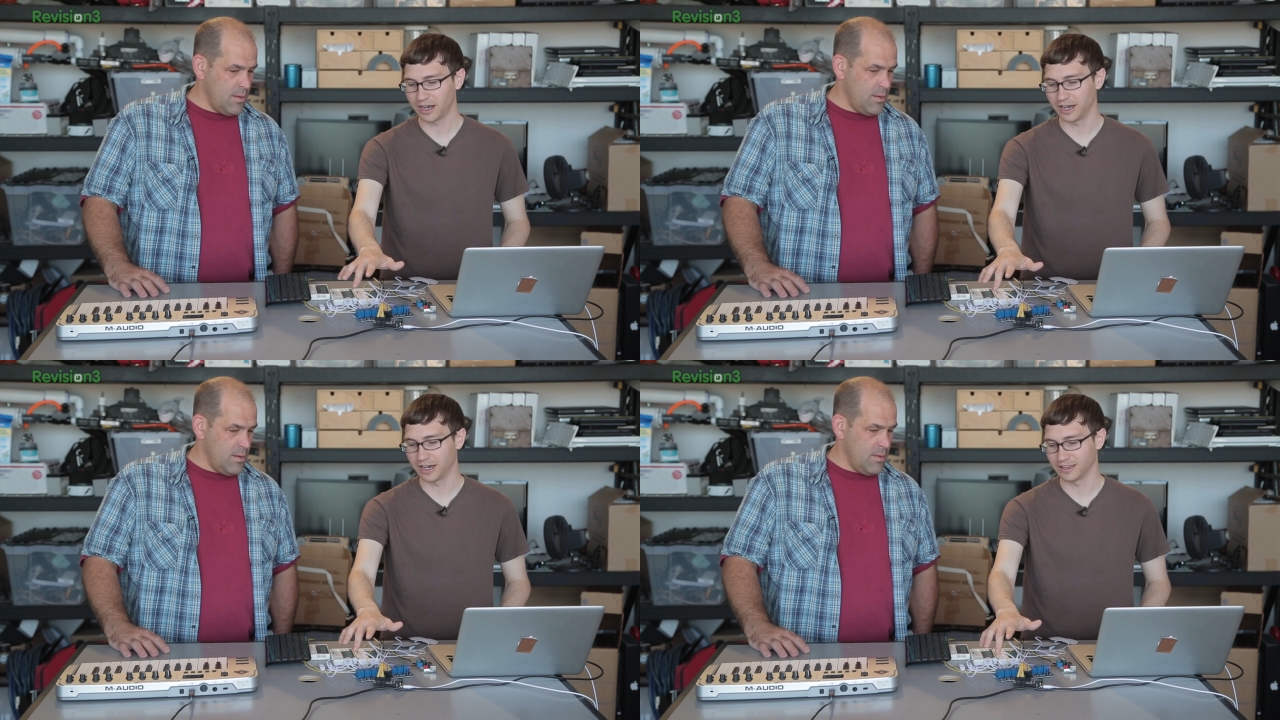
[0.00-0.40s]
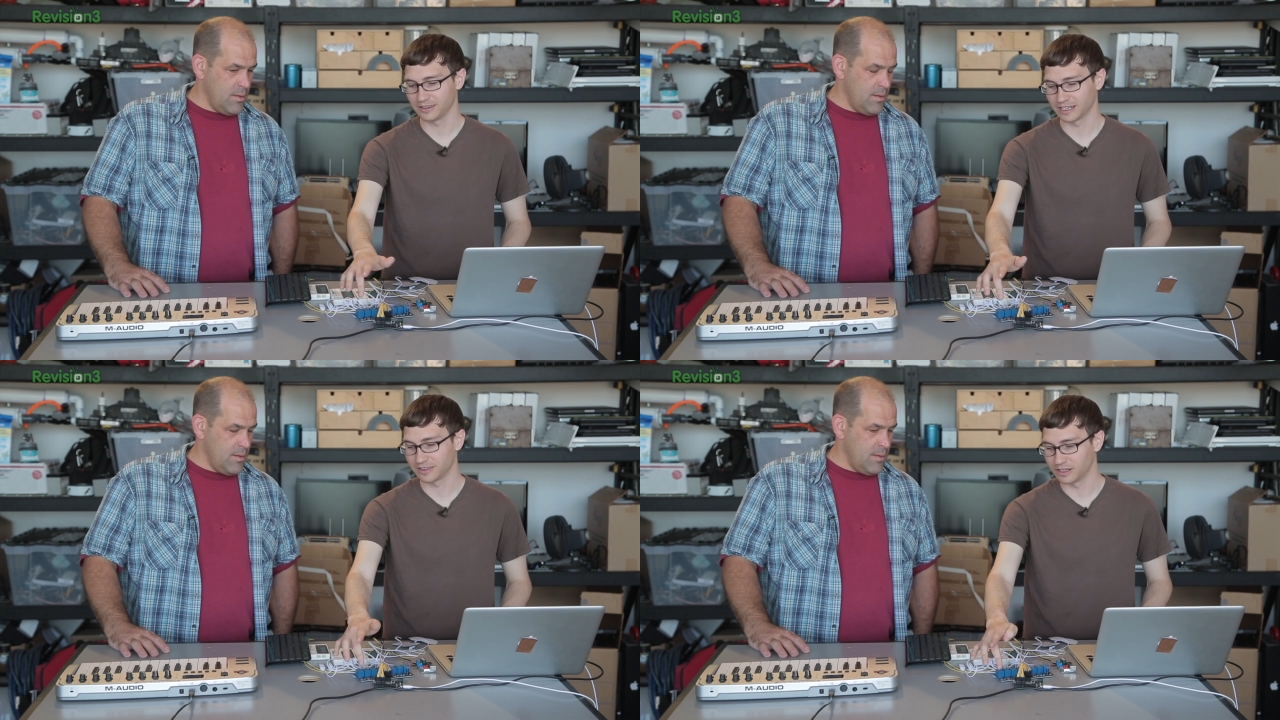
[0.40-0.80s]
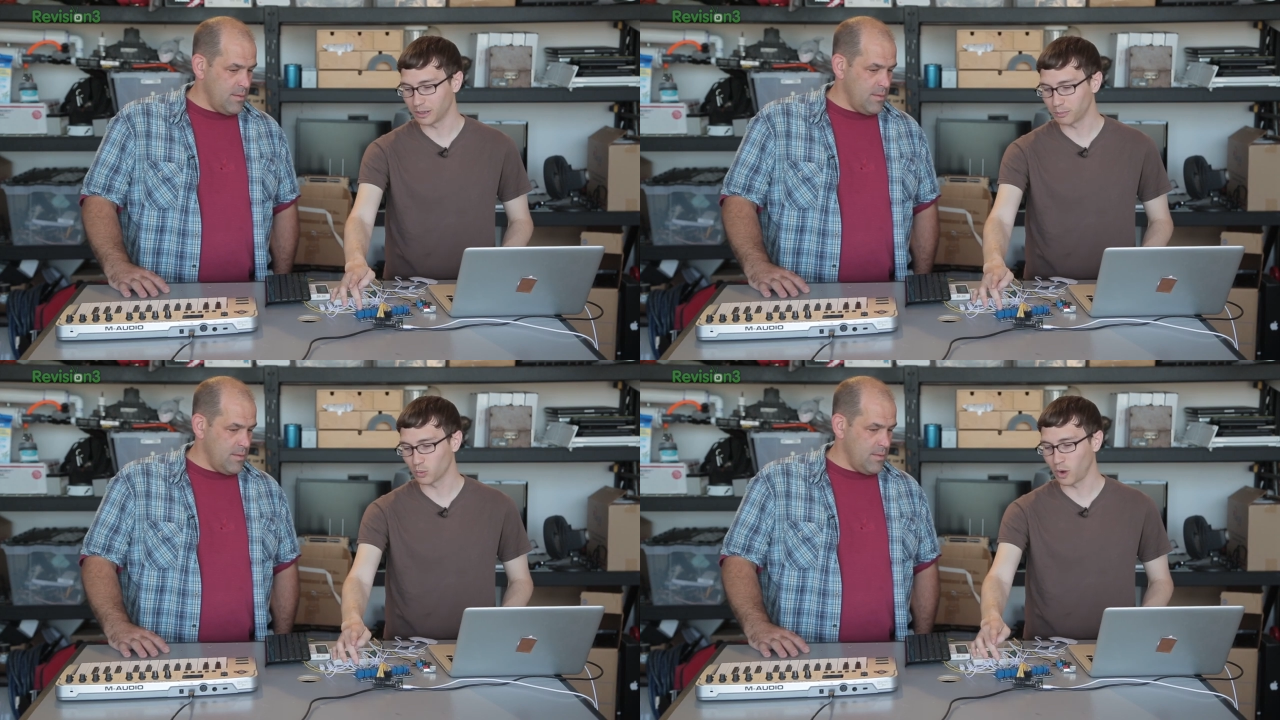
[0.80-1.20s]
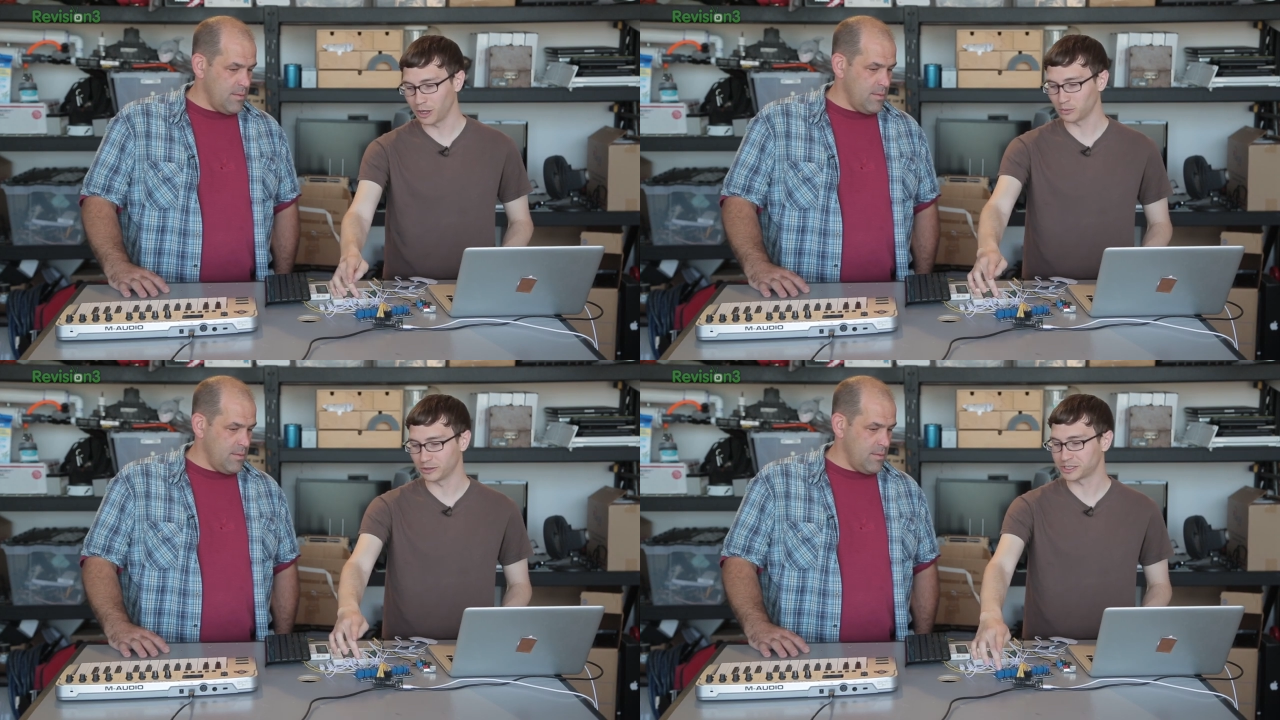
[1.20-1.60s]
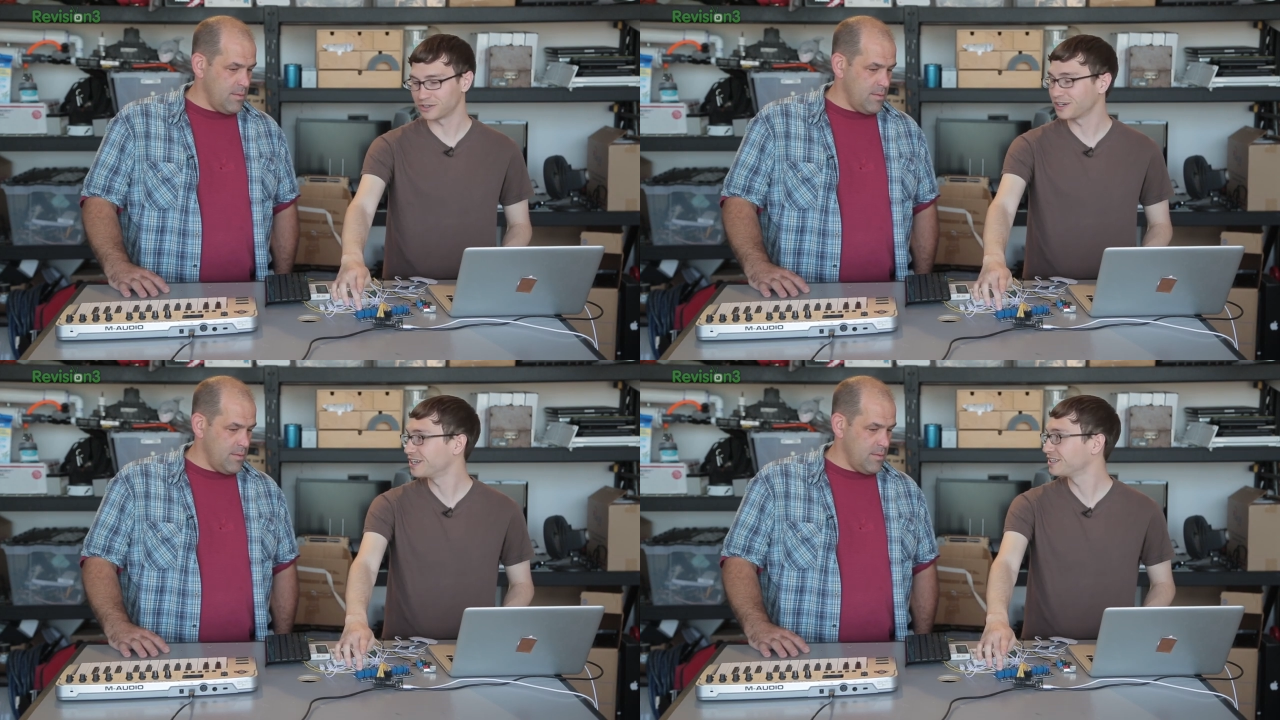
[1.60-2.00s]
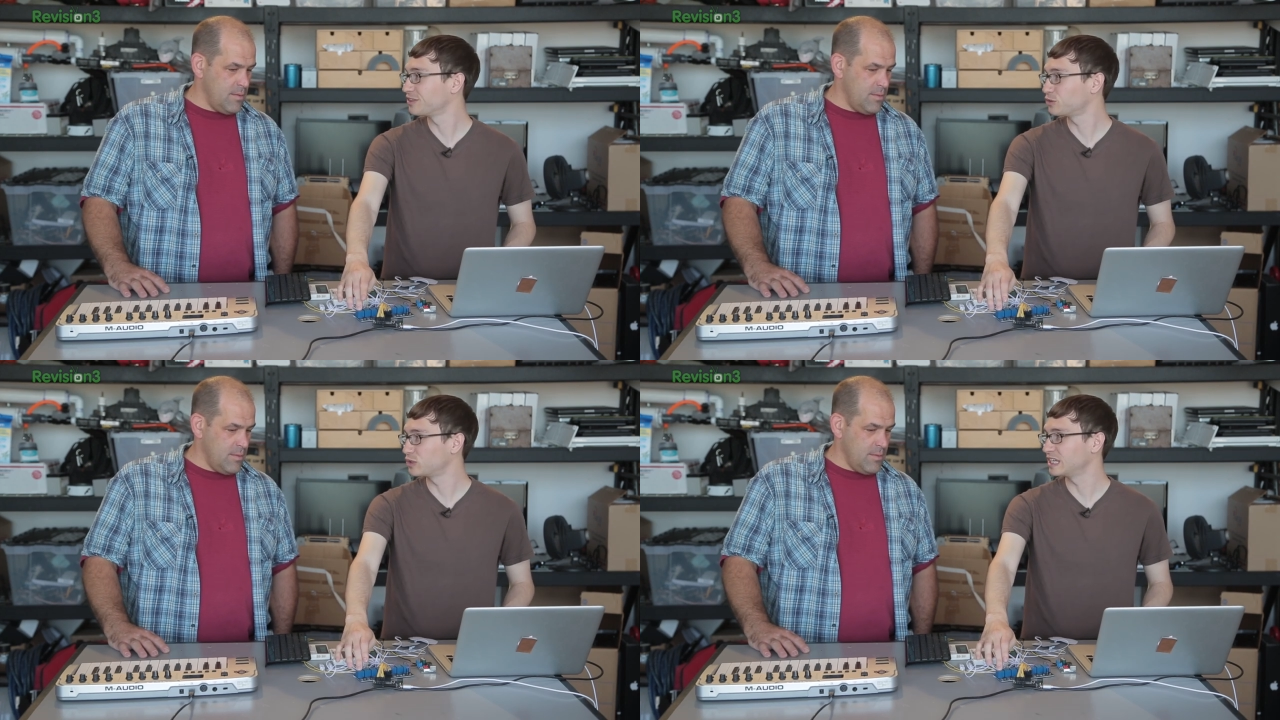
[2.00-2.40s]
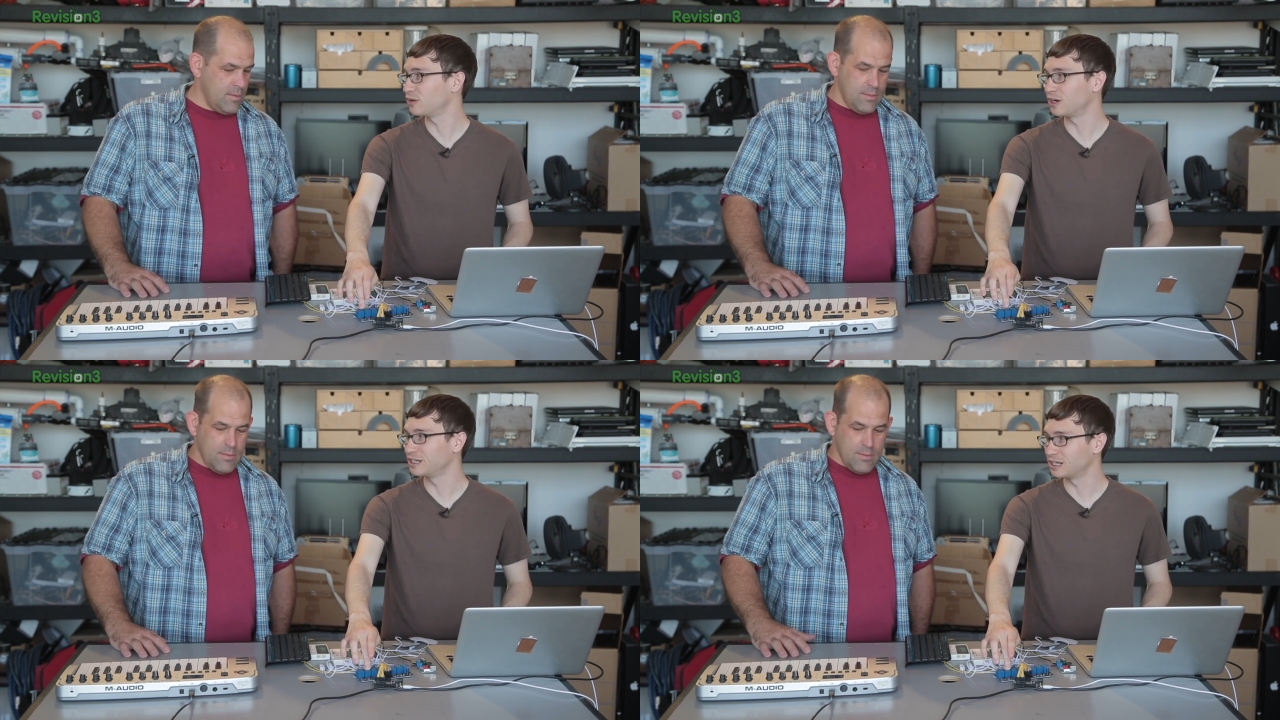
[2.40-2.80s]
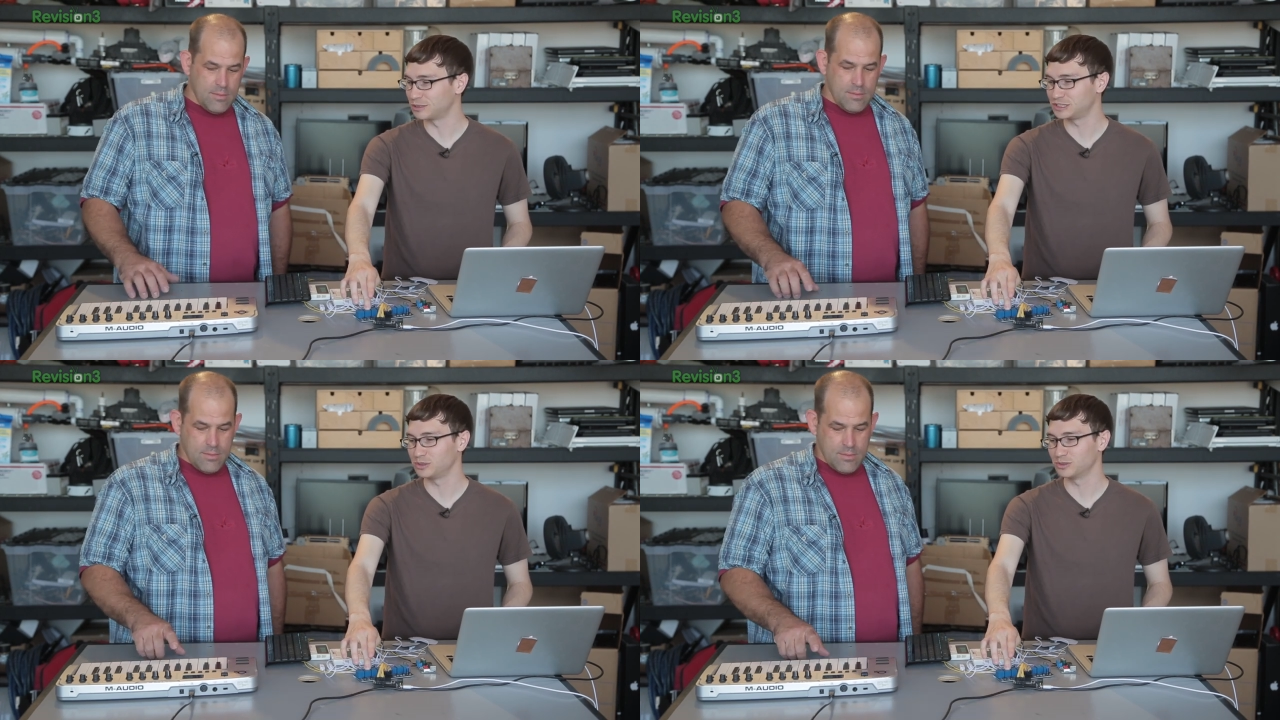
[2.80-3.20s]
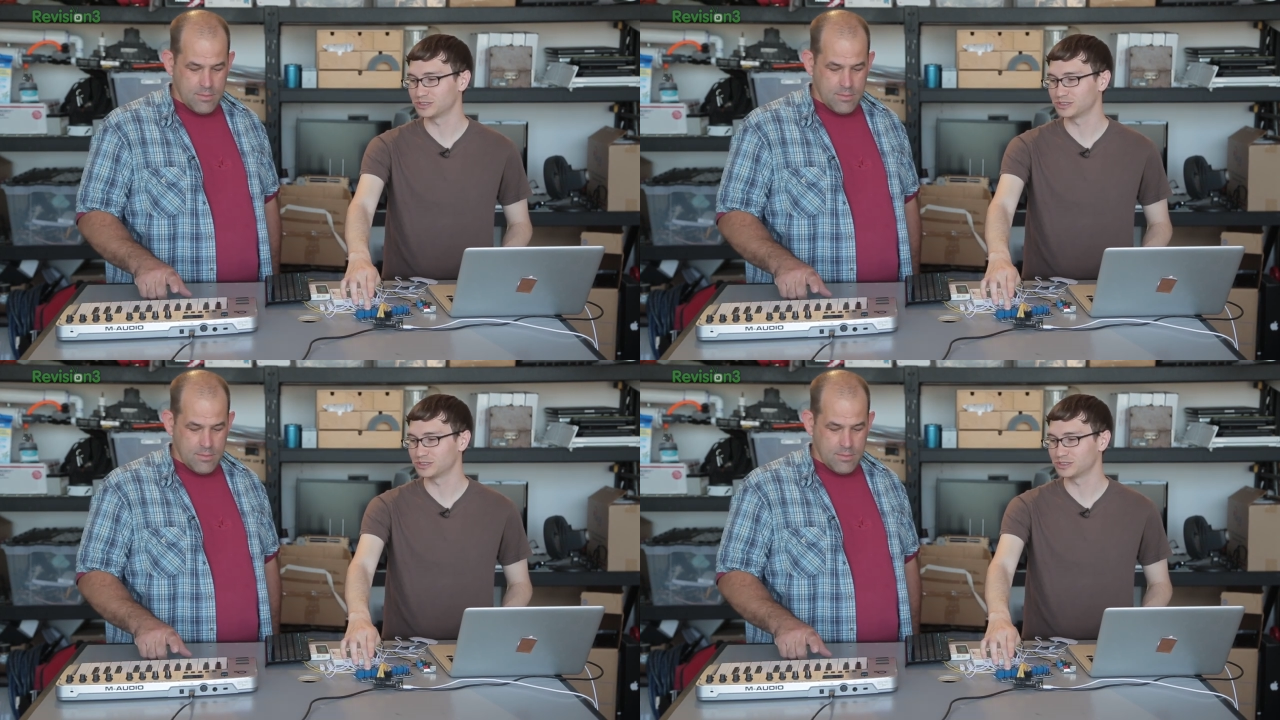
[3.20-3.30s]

Speaker 1: Uh, like the number one will turn on relay one, number two